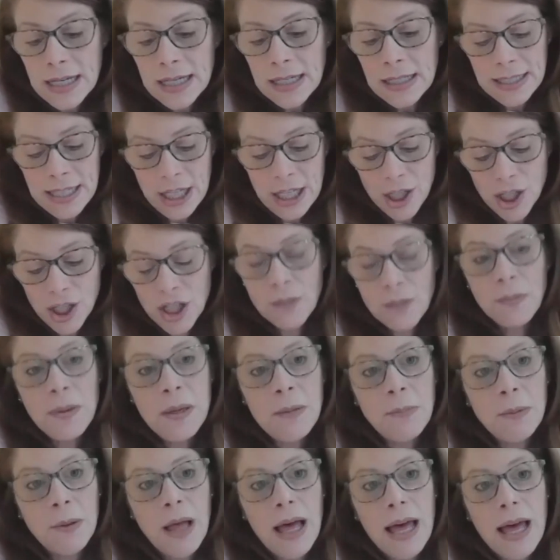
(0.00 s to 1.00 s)
teaching
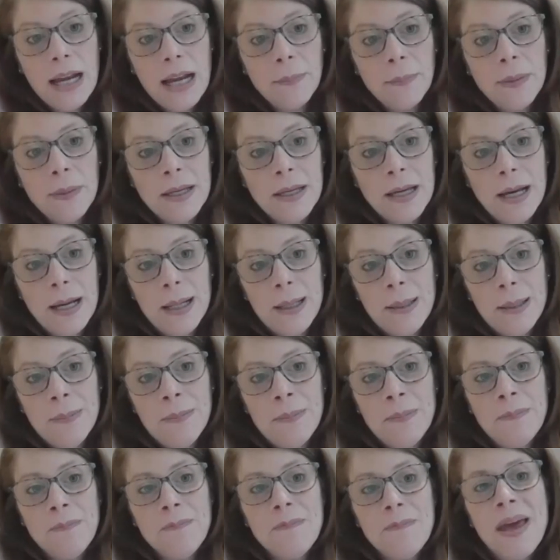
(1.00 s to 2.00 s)
people how to
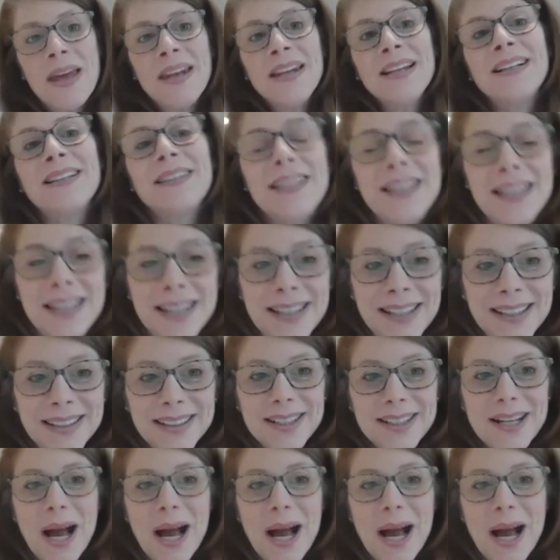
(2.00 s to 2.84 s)
become medically